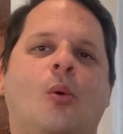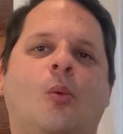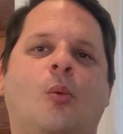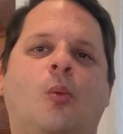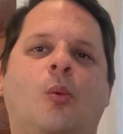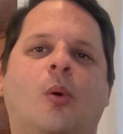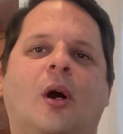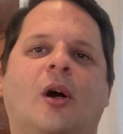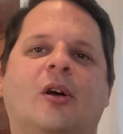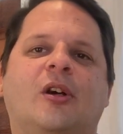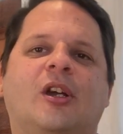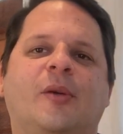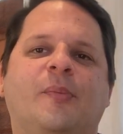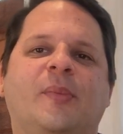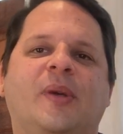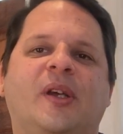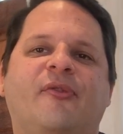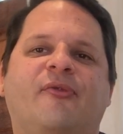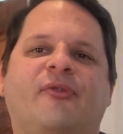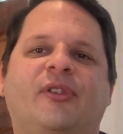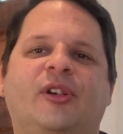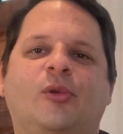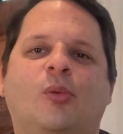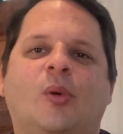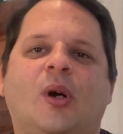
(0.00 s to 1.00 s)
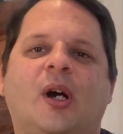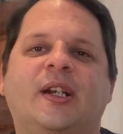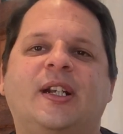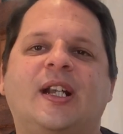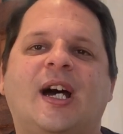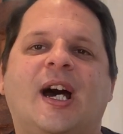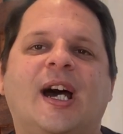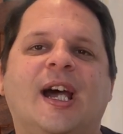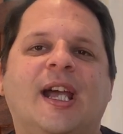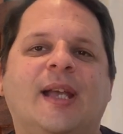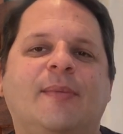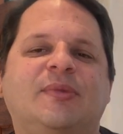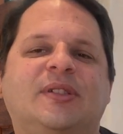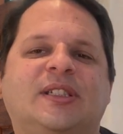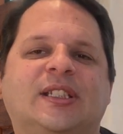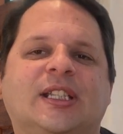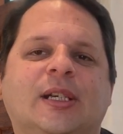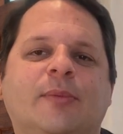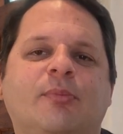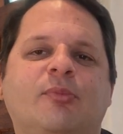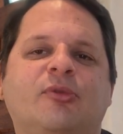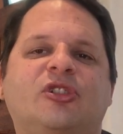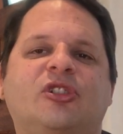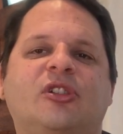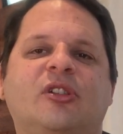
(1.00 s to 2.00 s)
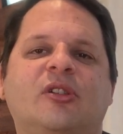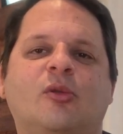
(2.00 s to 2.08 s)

Welcome everyone, I'm Tim.